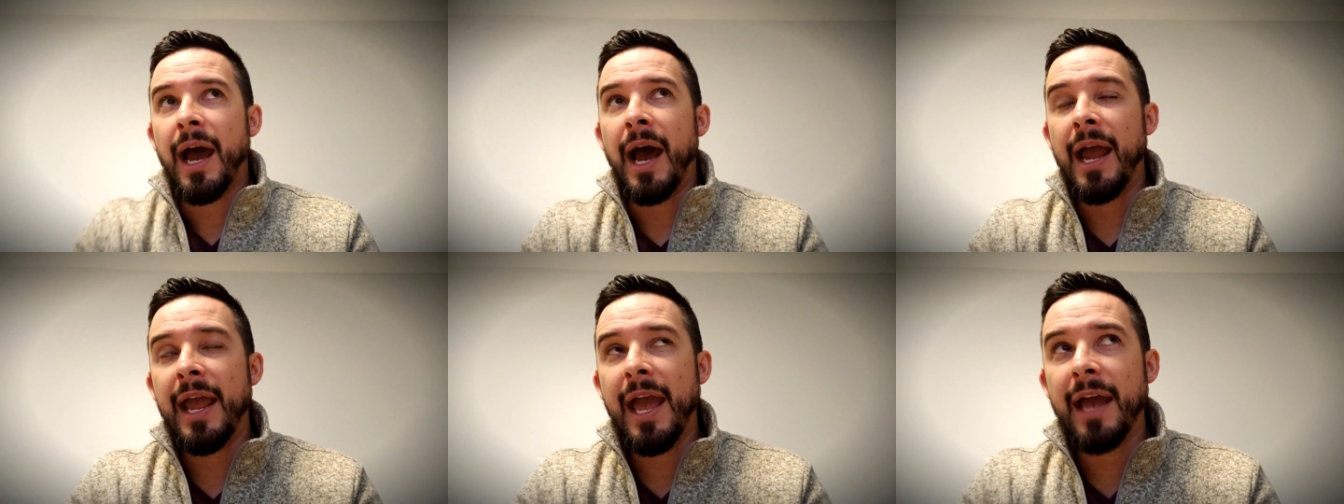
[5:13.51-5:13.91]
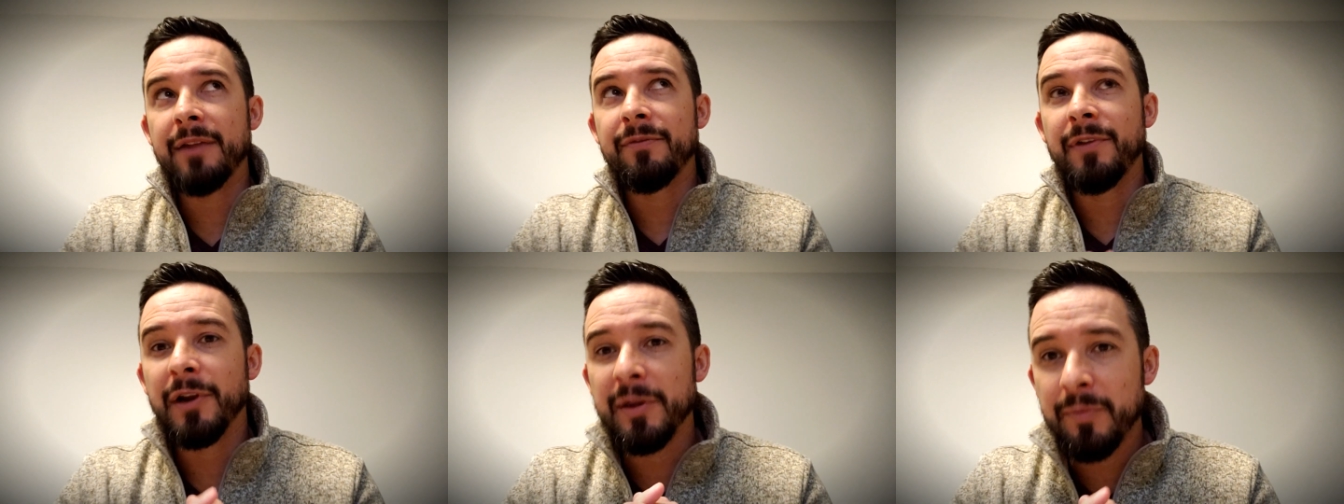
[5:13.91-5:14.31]
I
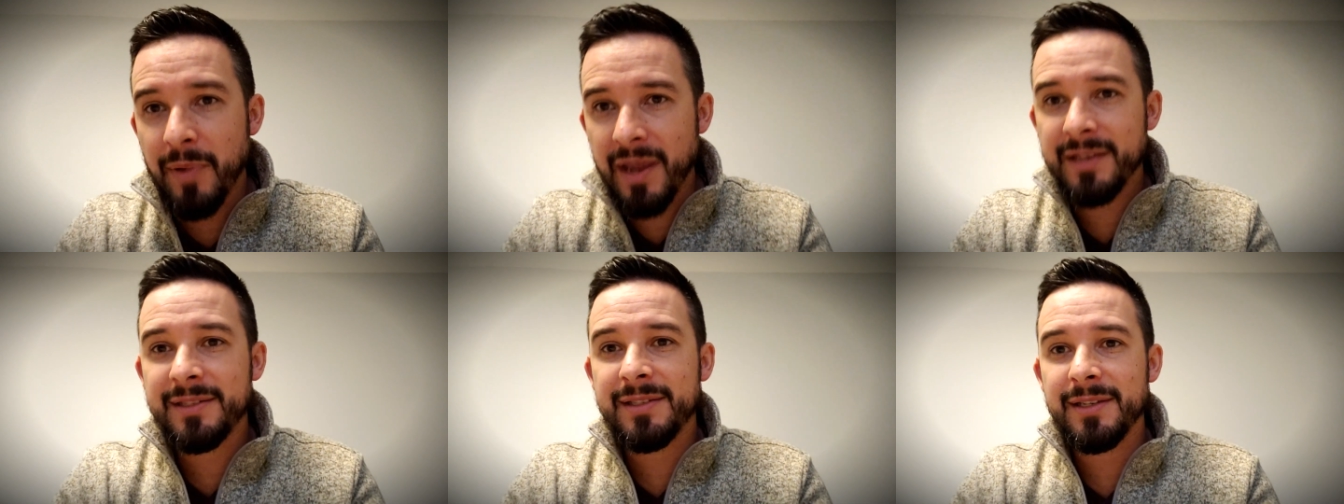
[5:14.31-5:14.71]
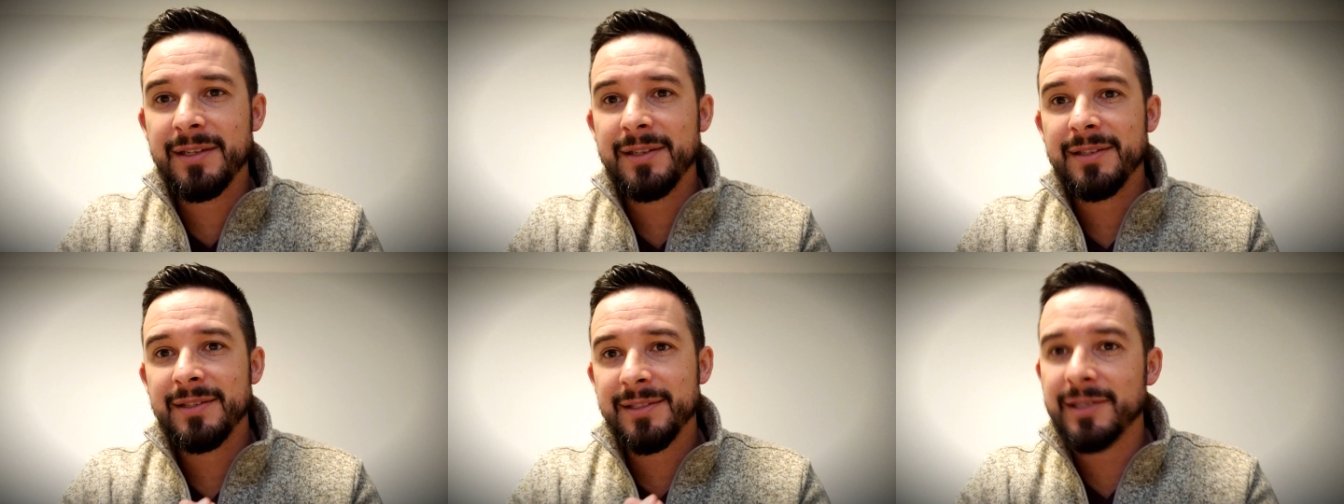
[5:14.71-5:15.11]
had very
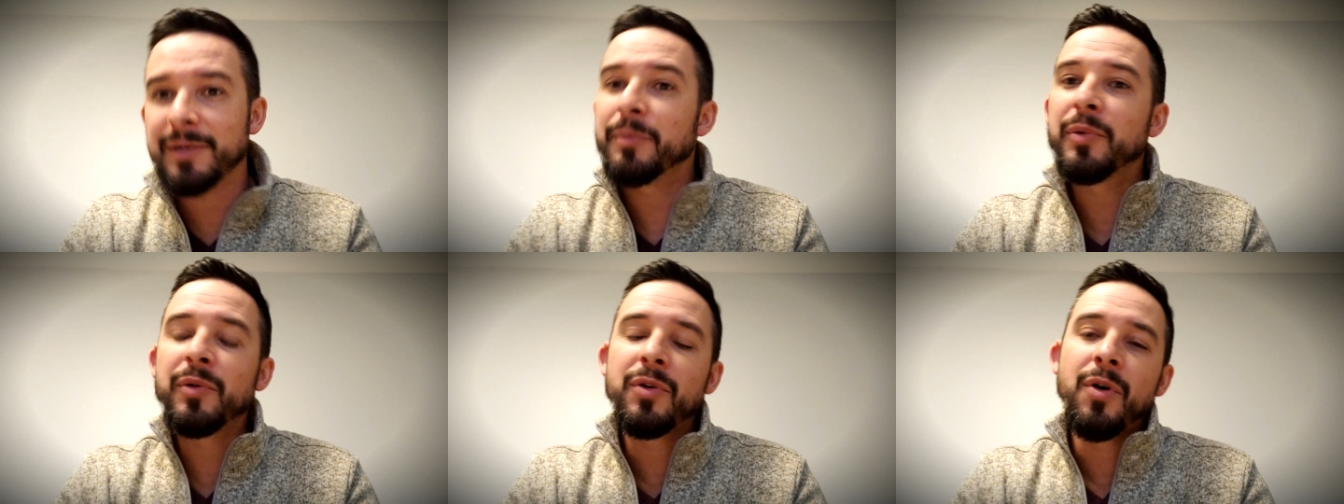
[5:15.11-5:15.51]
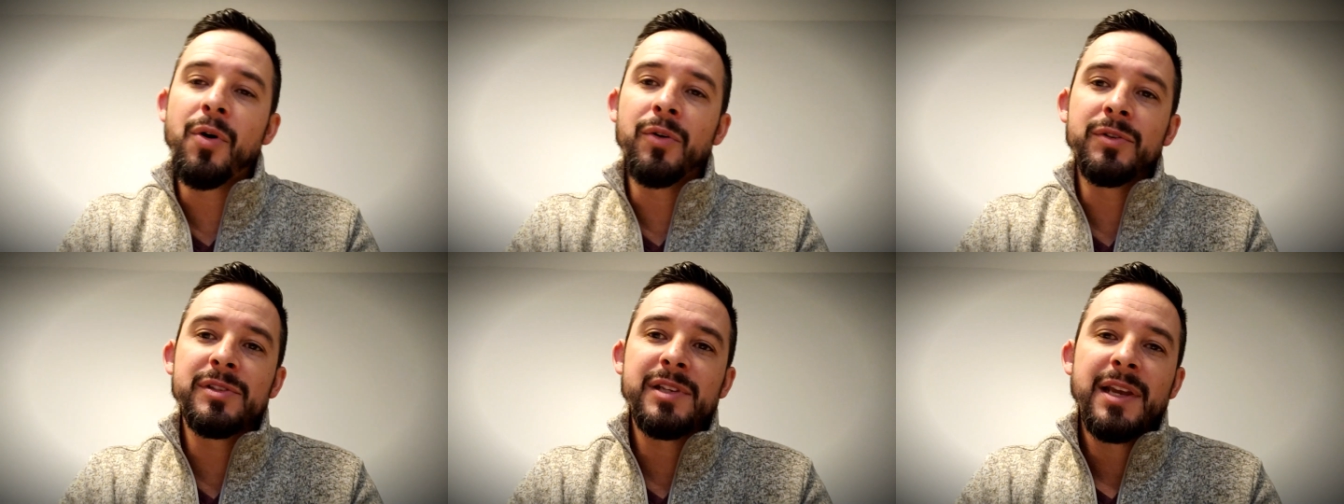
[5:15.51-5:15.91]
basic, simple
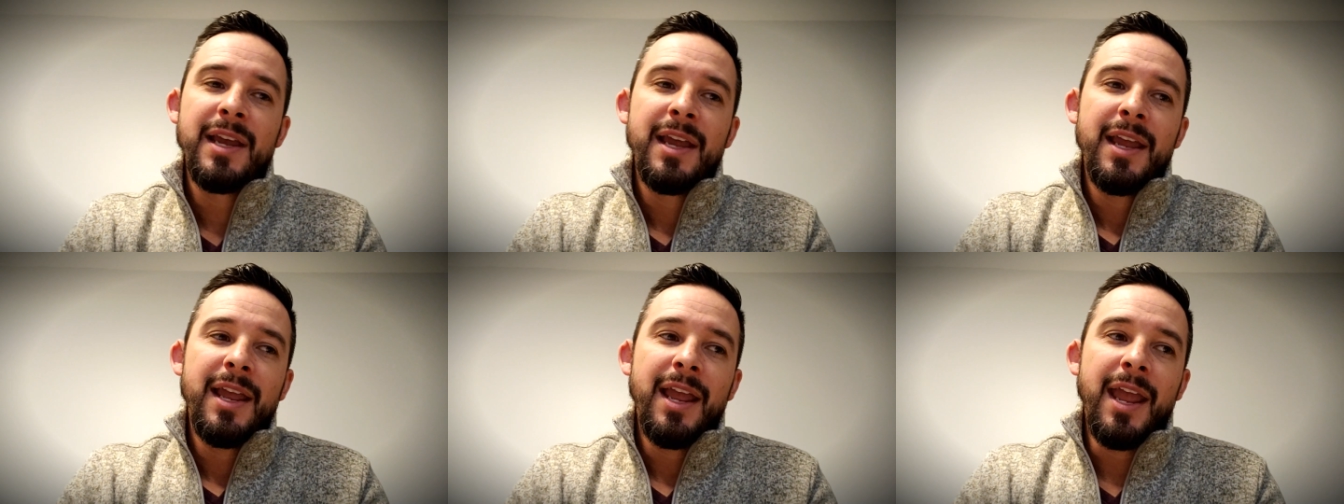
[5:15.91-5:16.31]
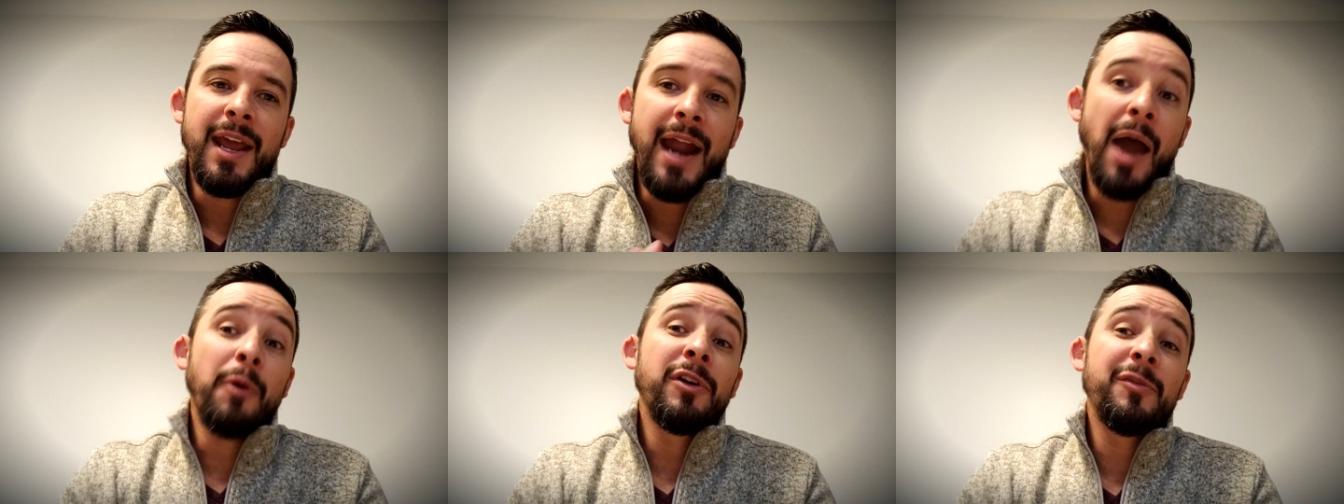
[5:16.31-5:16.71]
goals,
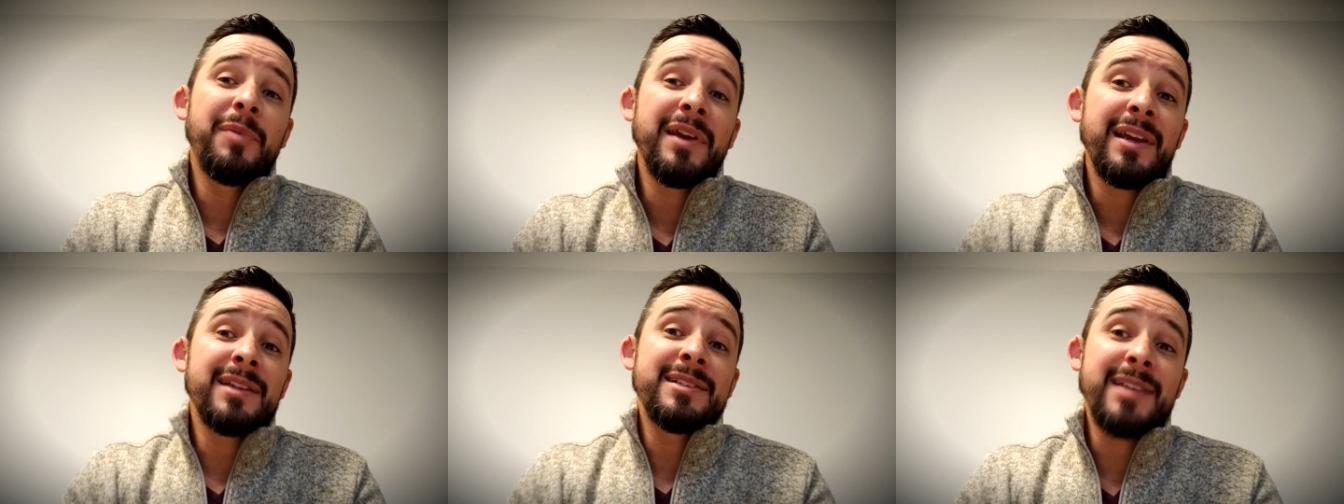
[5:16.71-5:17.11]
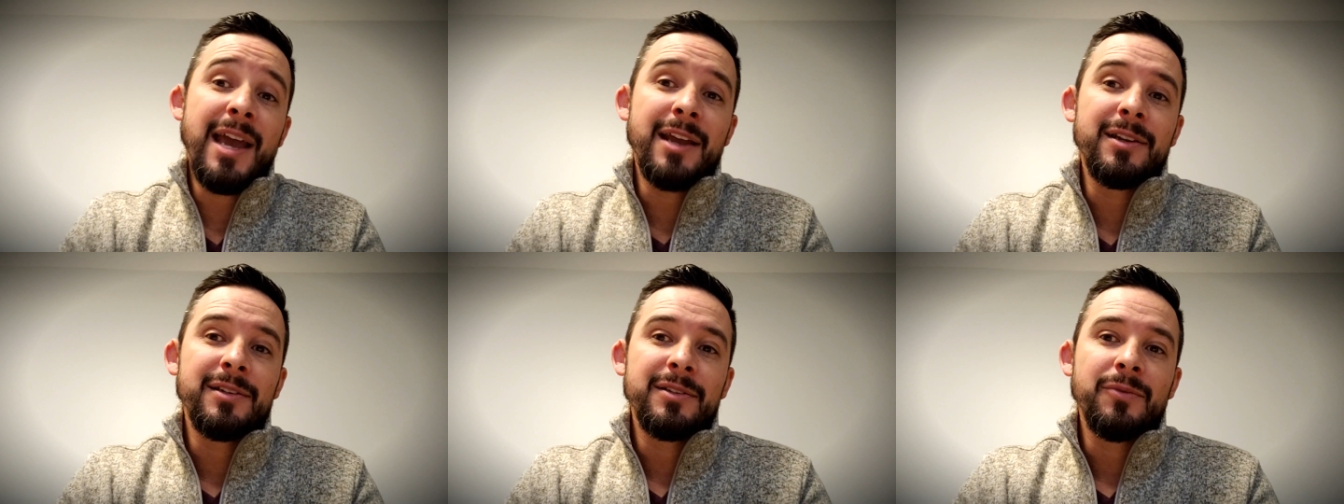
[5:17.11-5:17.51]
and I would have been
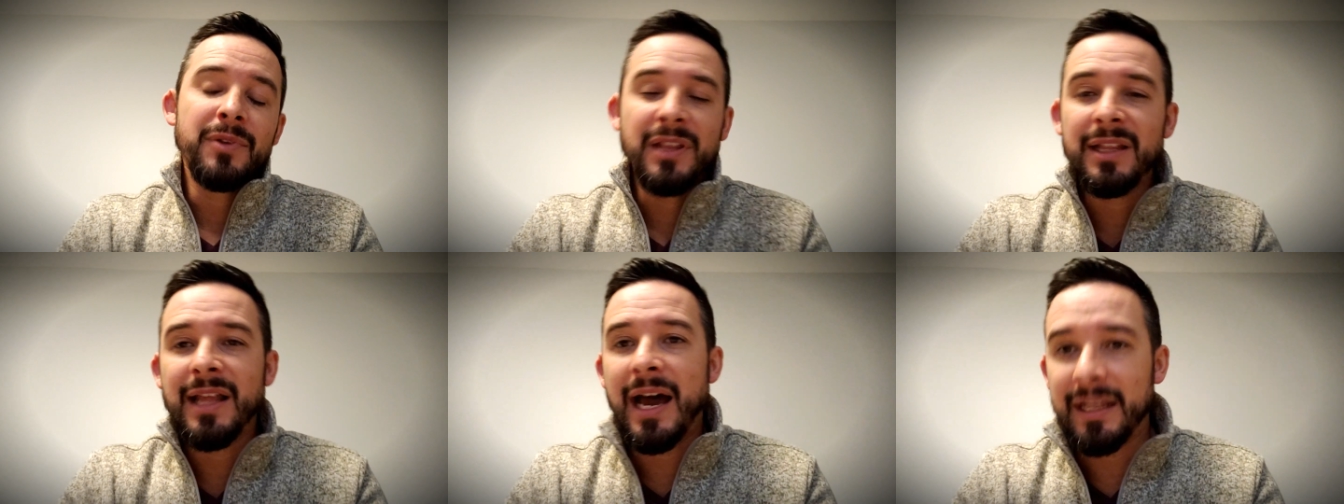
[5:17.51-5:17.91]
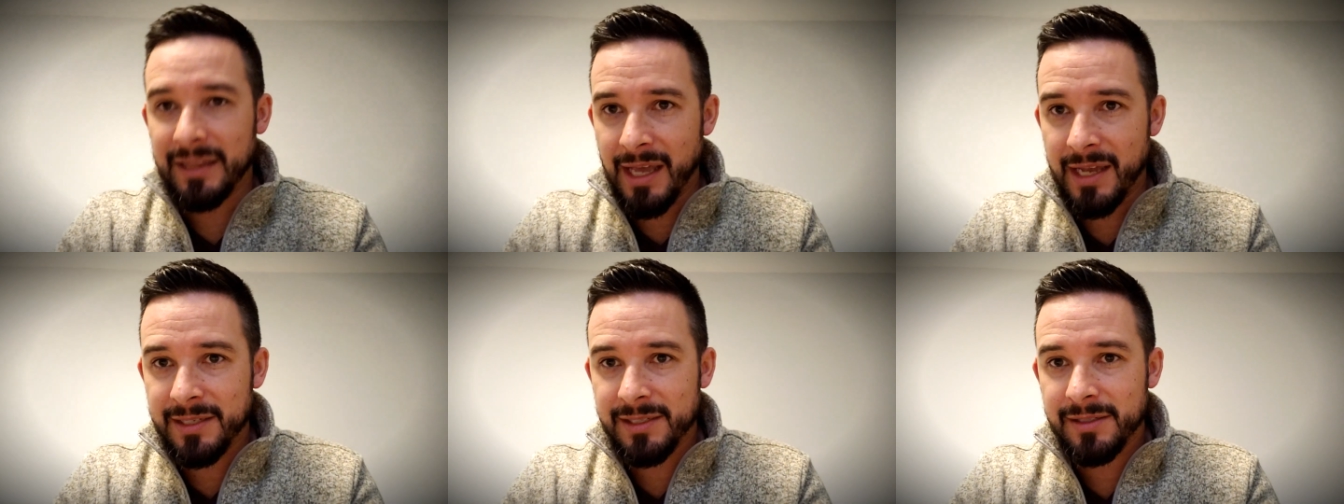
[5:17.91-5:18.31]
content with a lot
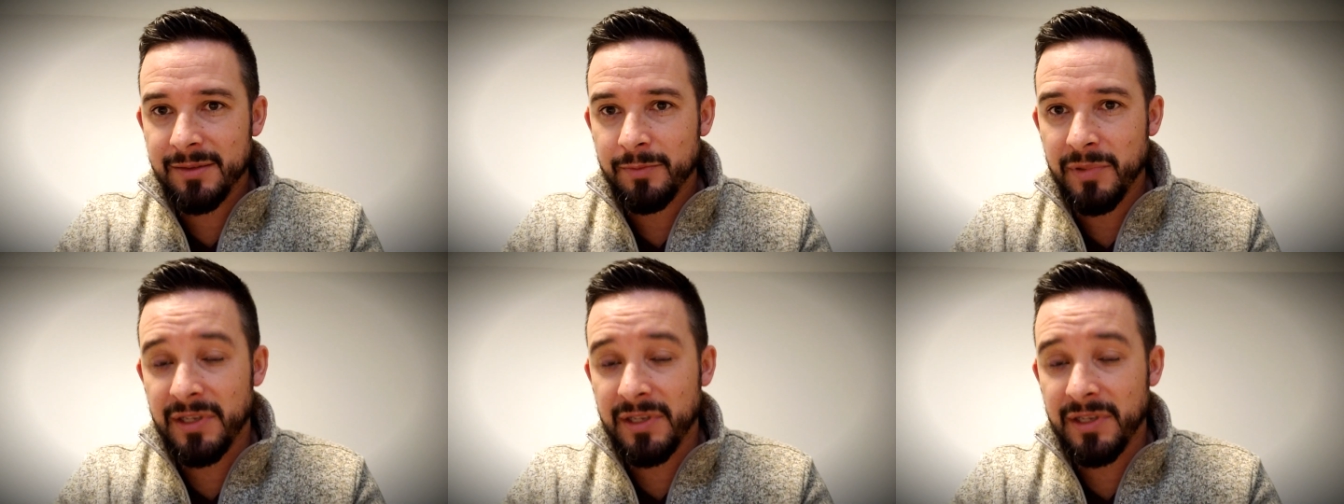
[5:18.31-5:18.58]
less.